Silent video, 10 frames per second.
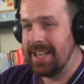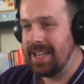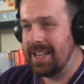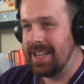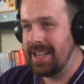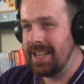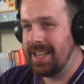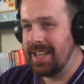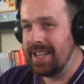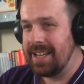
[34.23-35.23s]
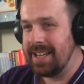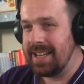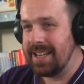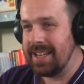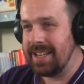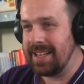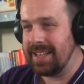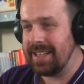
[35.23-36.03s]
Nobody speaks.